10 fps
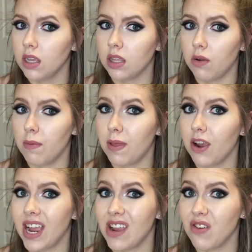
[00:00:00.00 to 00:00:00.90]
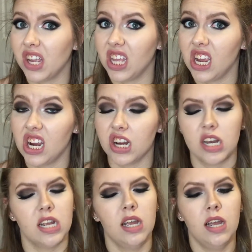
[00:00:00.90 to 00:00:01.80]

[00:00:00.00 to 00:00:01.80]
So up there, it really hurt.